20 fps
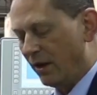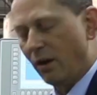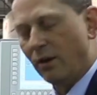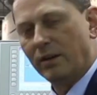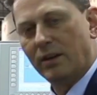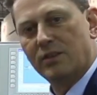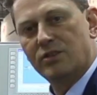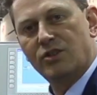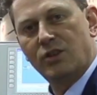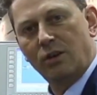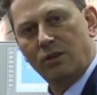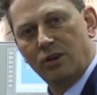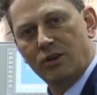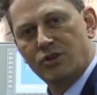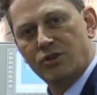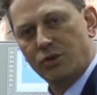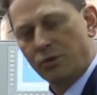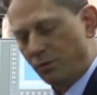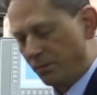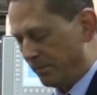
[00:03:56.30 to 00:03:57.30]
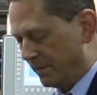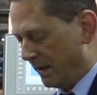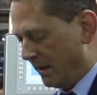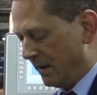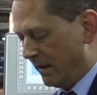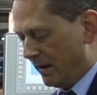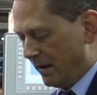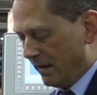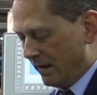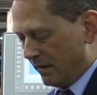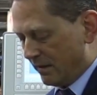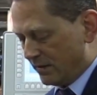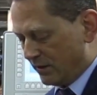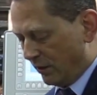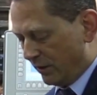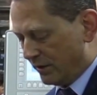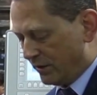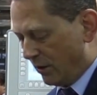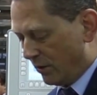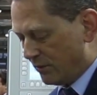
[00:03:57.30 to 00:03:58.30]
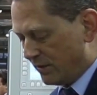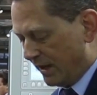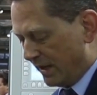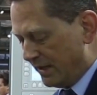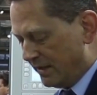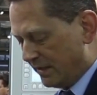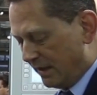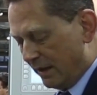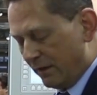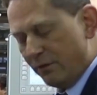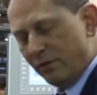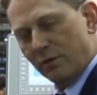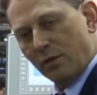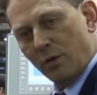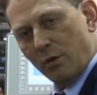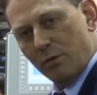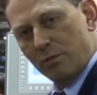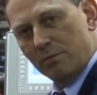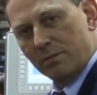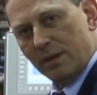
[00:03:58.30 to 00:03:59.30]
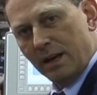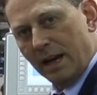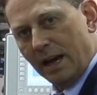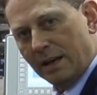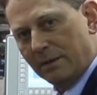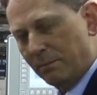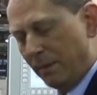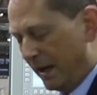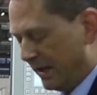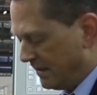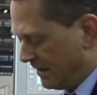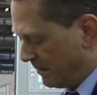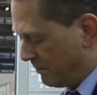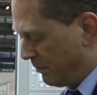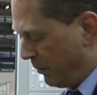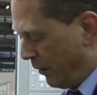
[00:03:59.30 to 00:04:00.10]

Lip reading: on a soccer shoe. So it goes easily through and makes it